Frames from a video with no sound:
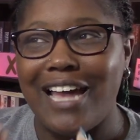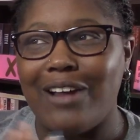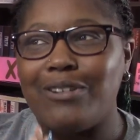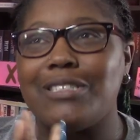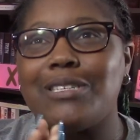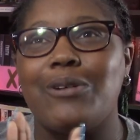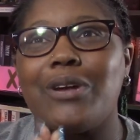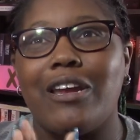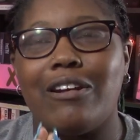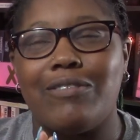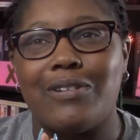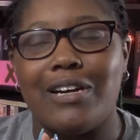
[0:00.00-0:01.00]
I was so
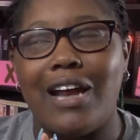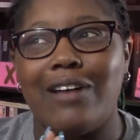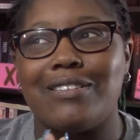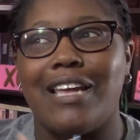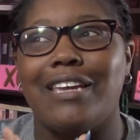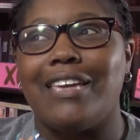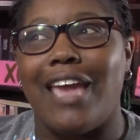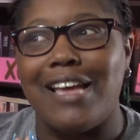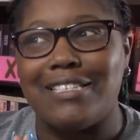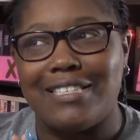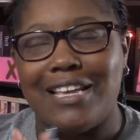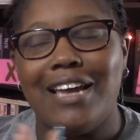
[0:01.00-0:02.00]
here for it. I was like,
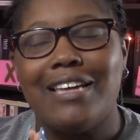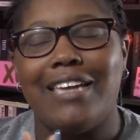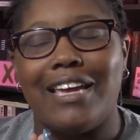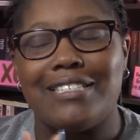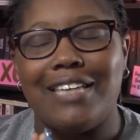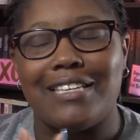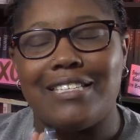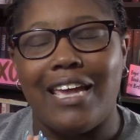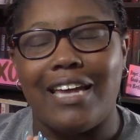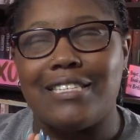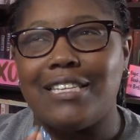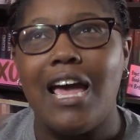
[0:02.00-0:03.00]
yes, yes, yes,
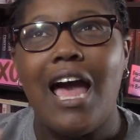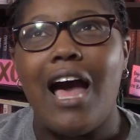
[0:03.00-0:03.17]
yes.